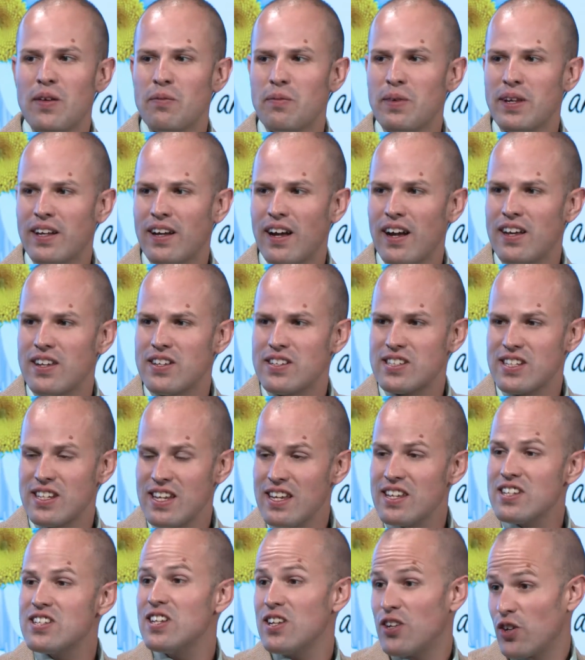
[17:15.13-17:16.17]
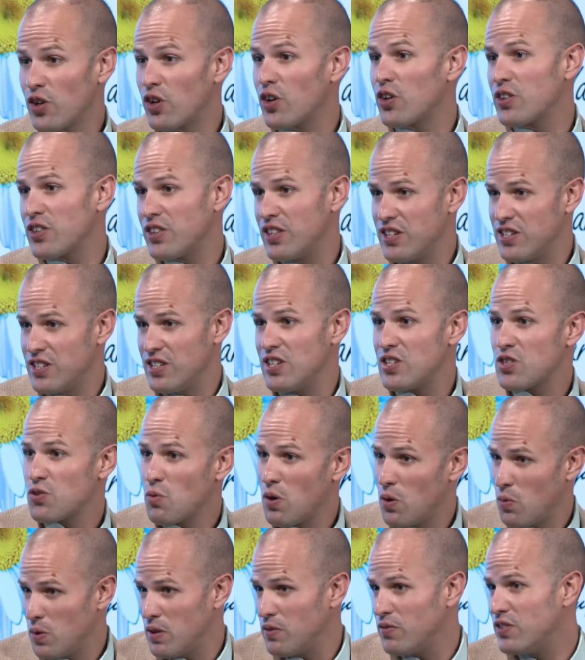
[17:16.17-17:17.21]
Because is it Earth? Is this
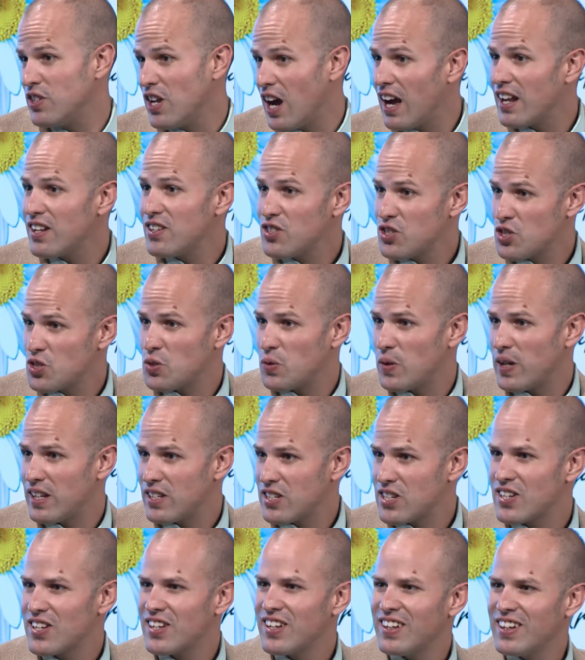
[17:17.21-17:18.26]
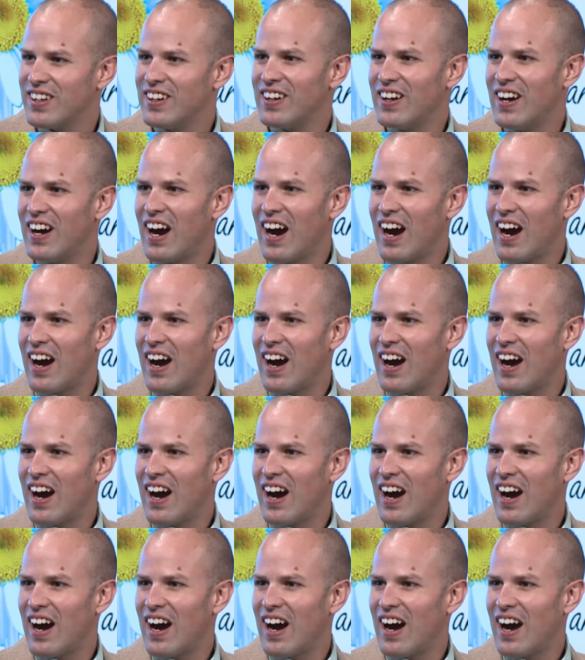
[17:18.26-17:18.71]
what we've done to it, mm -hmm.